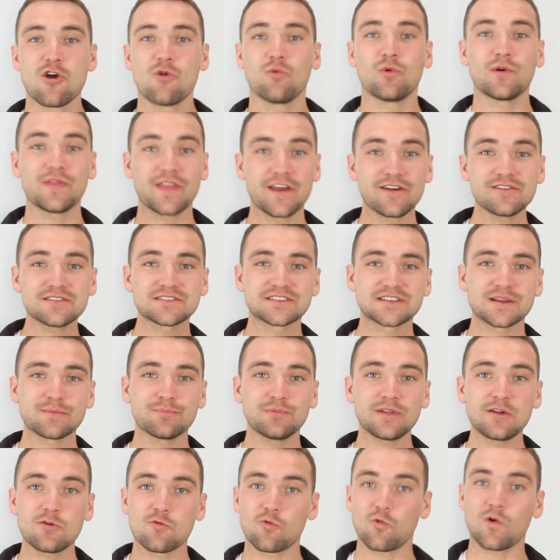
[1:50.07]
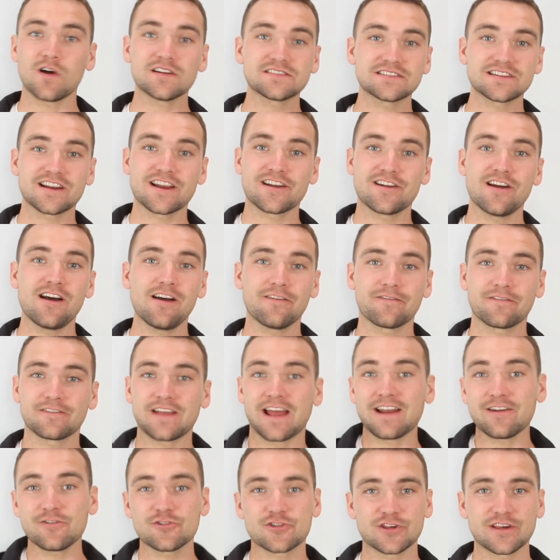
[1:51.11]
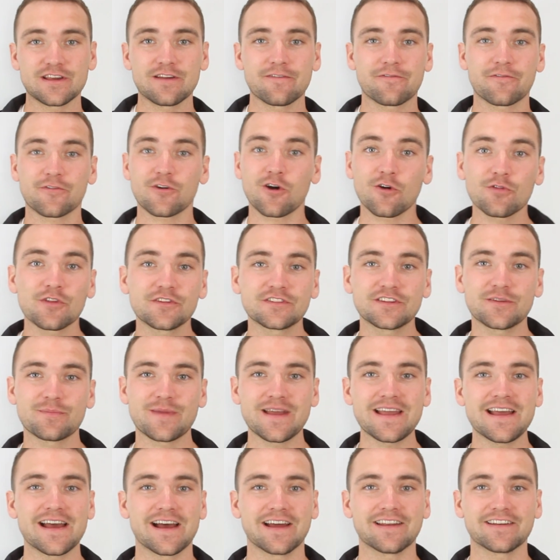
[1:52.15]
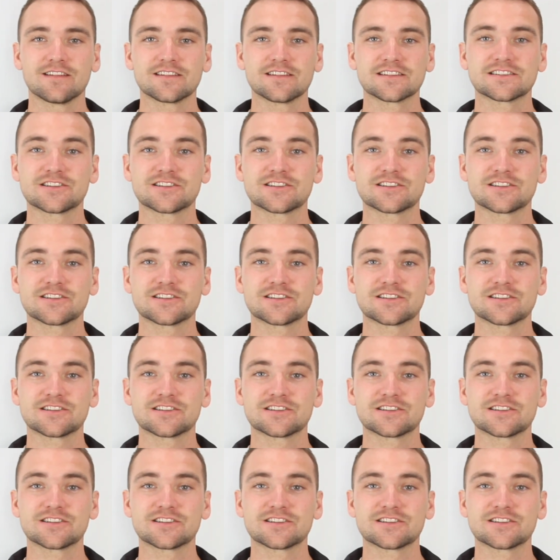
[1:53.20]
when there simply wasn't enough energy for all the demand.